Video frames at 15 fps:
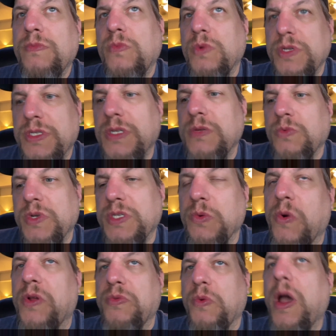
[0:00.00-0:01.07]
Was it
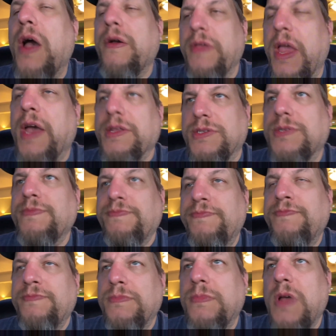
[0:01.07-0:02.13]
worthwhile? Yes.
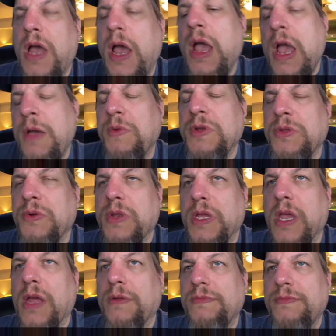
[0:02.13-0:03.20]
I would do it again.